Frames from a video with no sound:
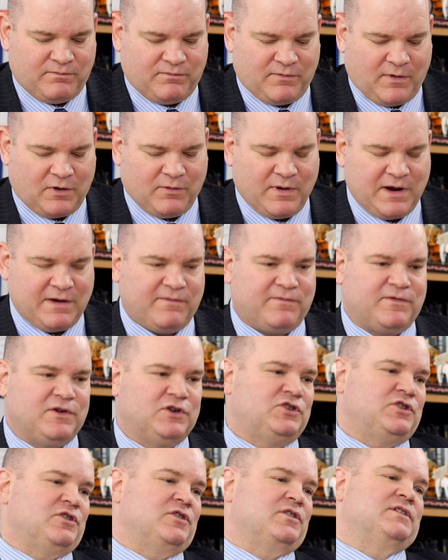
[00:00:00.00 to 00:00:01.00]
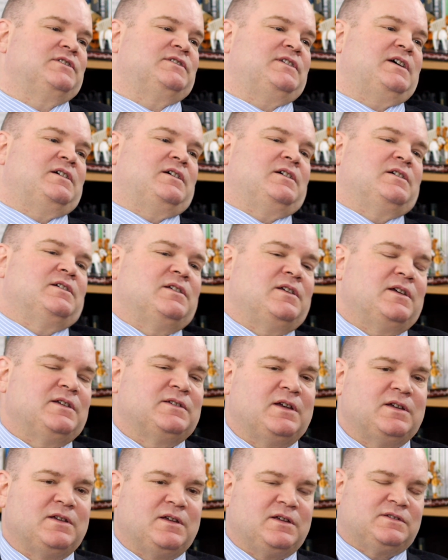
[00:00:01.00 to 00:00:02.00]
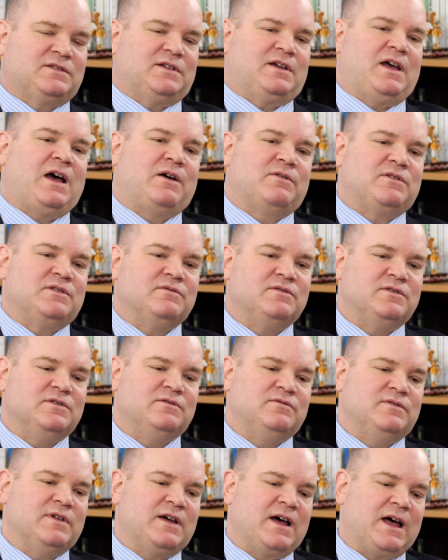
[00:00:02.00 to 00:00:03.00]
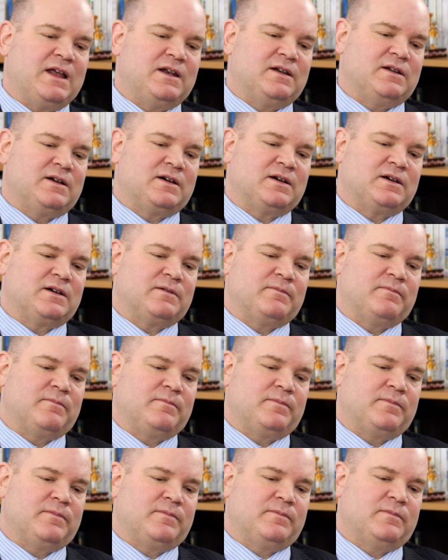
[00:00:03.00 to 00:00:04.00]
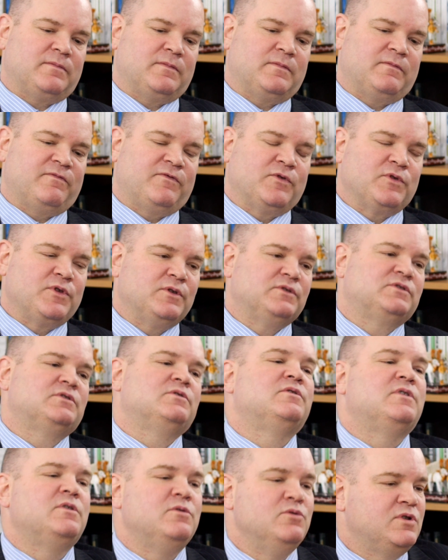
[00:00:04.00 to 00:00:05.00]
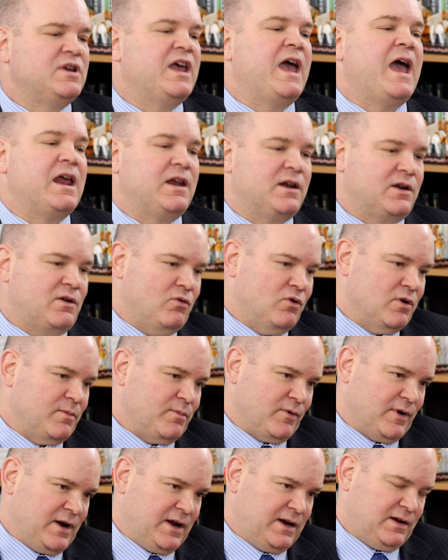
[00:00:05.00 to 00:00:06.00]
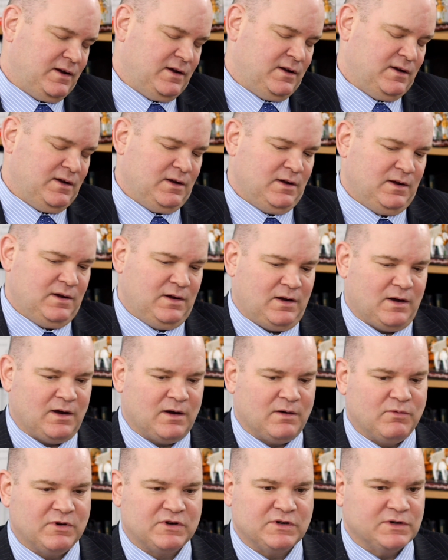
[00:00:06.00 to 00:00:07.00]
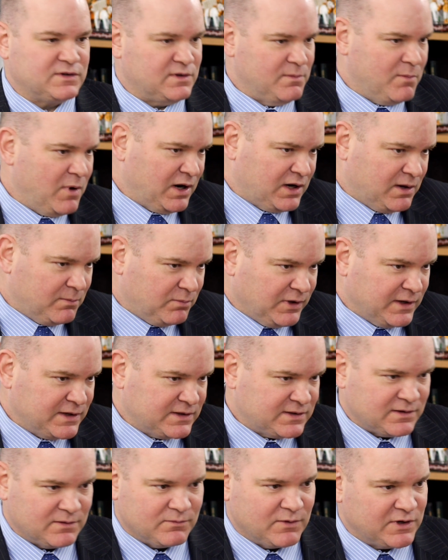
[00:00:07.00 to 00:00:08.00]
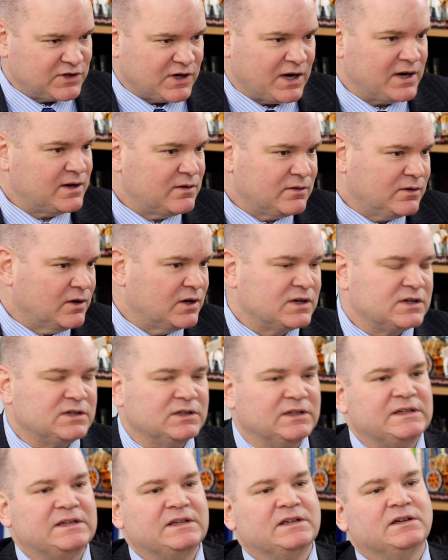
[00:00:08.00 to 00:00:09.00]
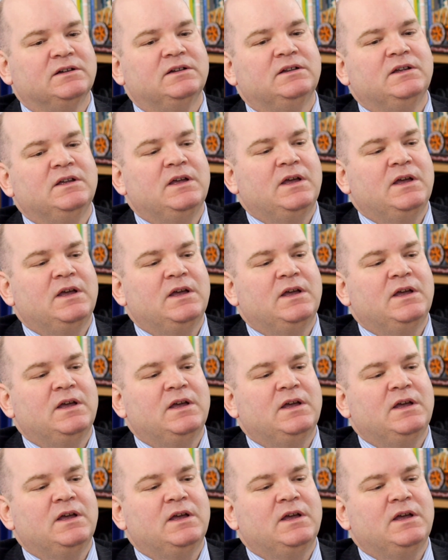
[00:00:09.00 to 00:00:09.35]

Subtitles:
a great fissure as to how you do that. For those who can incorporate, which is the marketplace in which I largely deal.